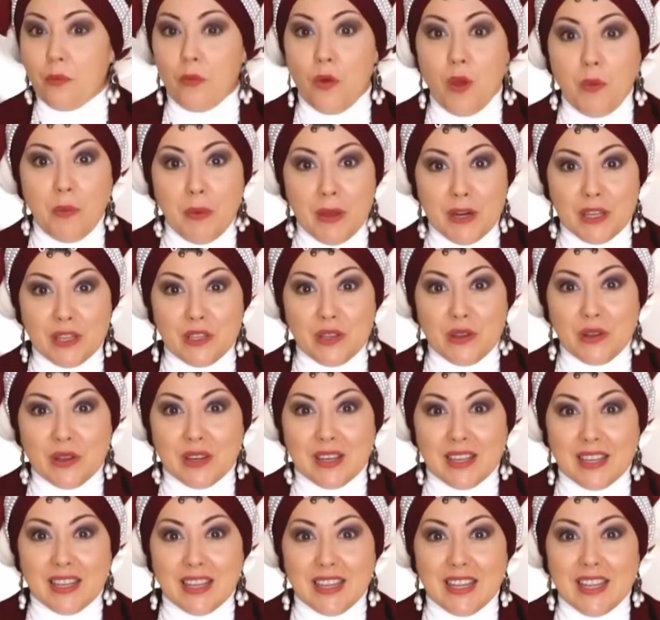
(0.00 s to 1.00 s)
write
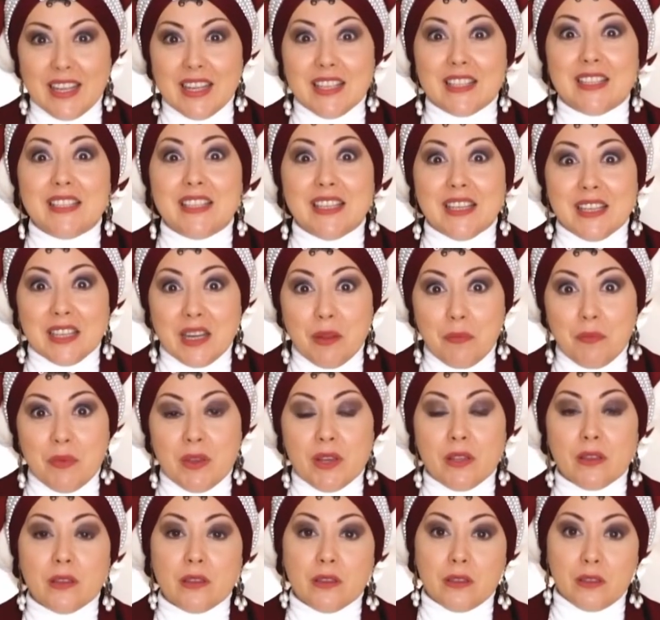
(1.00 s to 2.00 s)
something like, I wish my
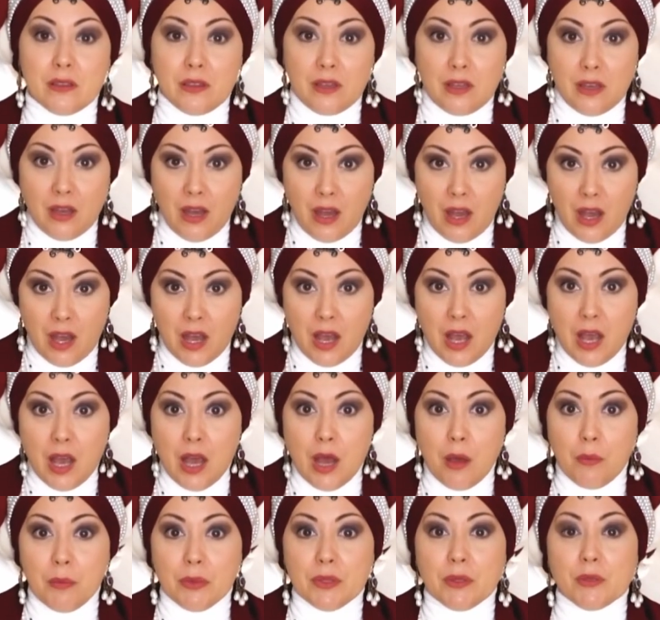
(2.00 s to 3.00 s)
partner would not
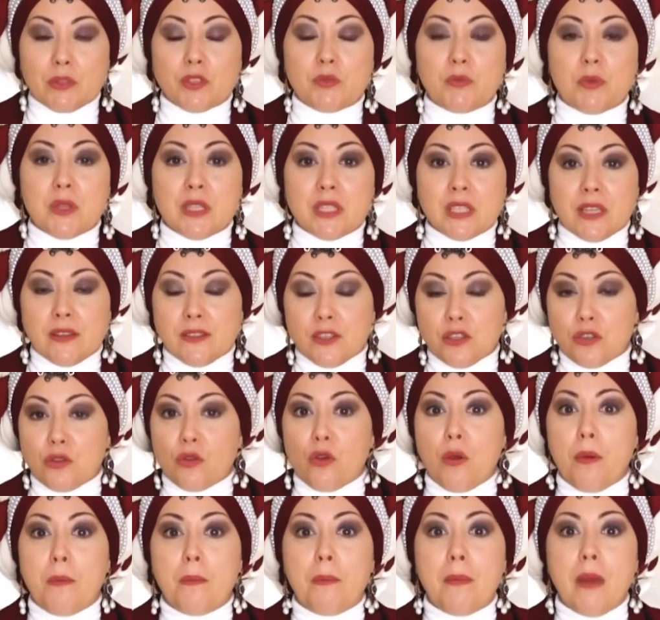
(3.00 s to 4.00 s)
snore.
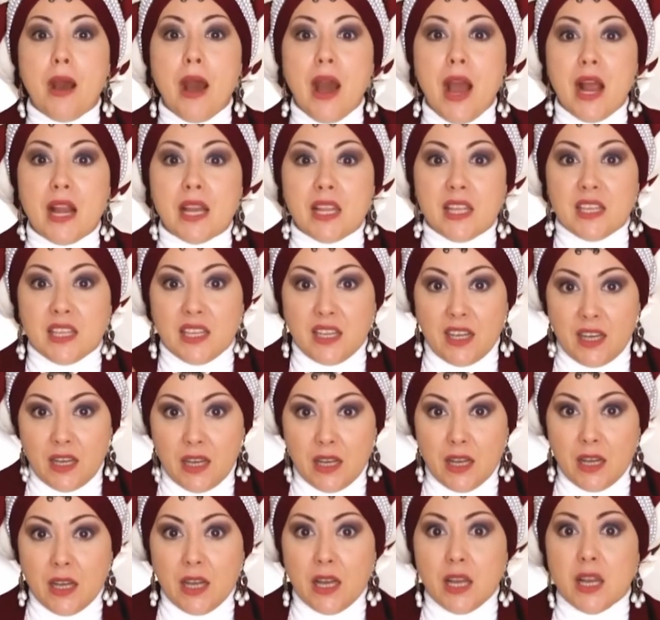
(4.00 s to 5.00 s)
Make sure you write
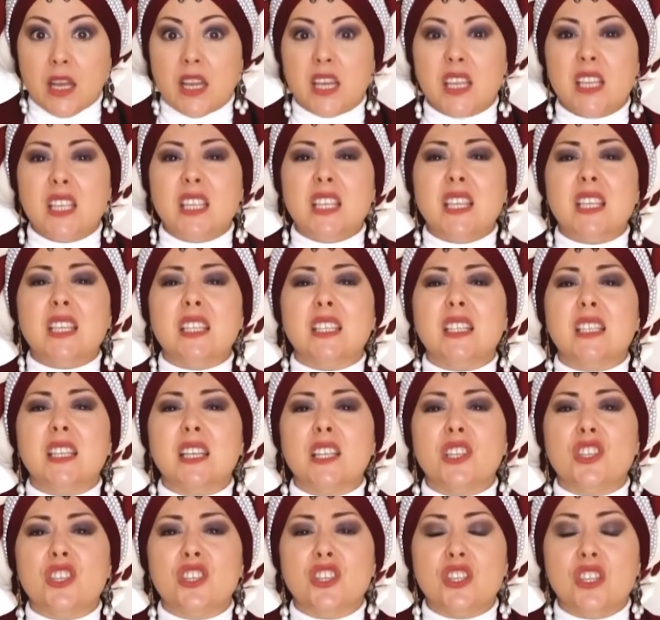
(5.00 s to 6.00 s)
about this because
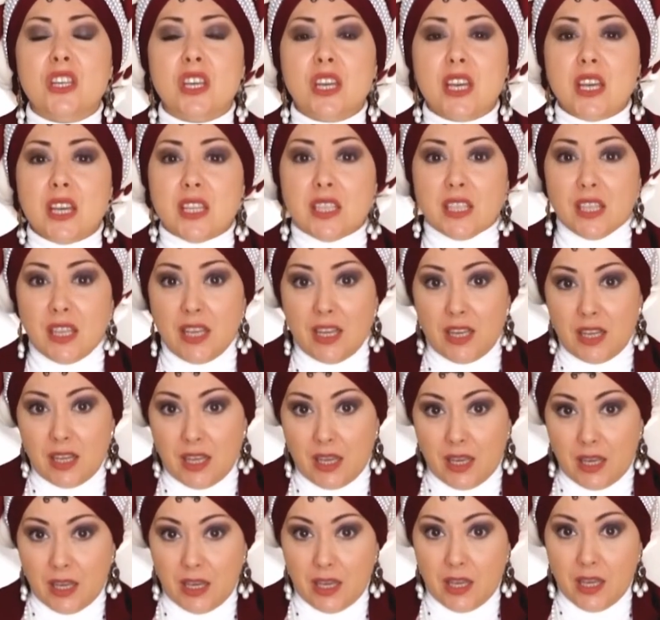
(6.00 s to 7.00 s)
such a
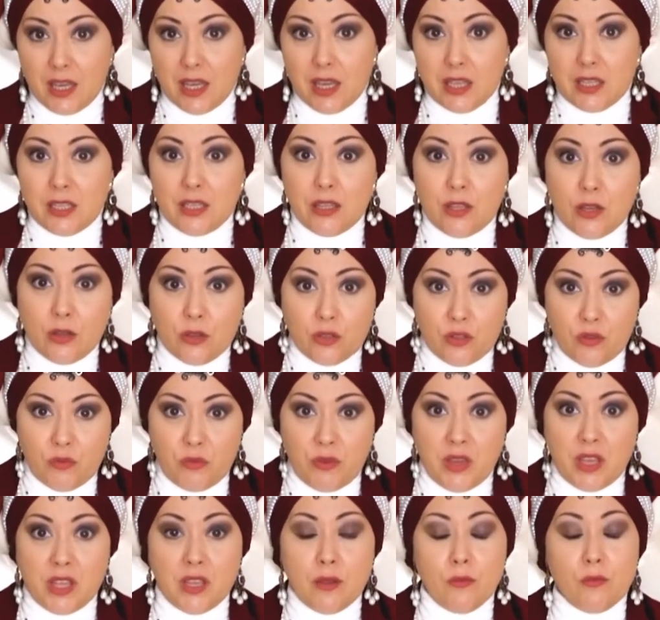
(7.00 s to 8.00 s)
small,
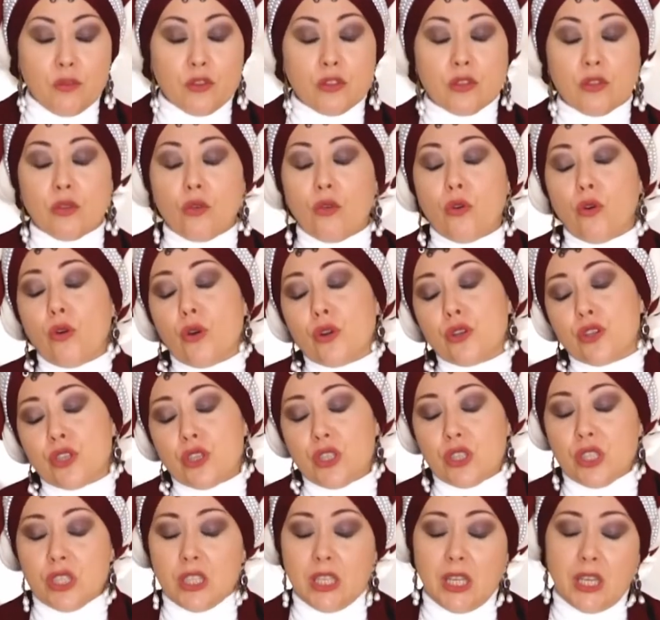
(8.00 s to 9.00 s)
insignificant
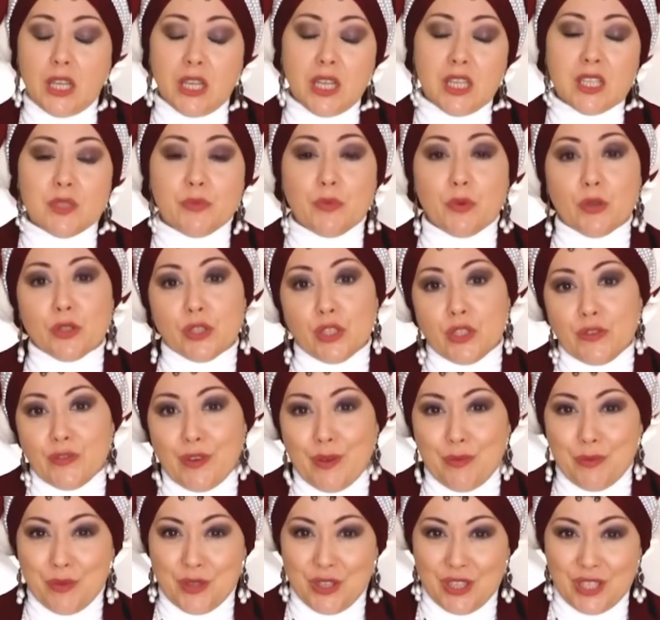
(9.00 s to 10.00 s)
misunderstanding can
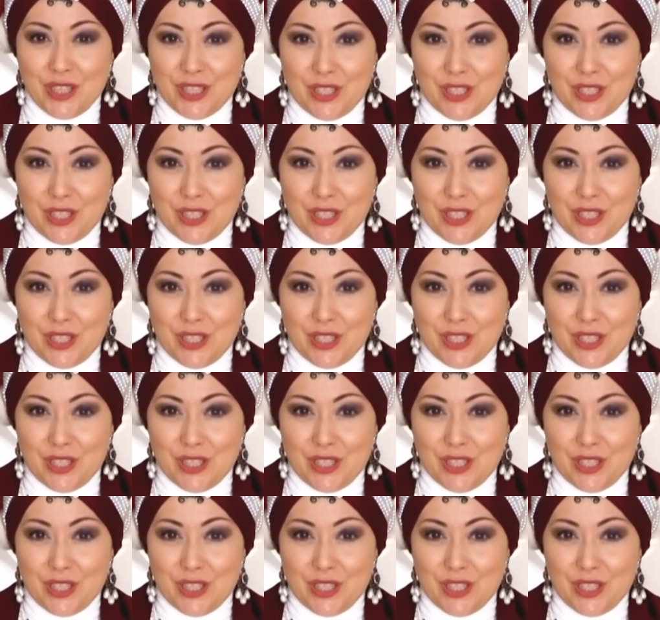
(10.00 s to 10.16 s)
ruin your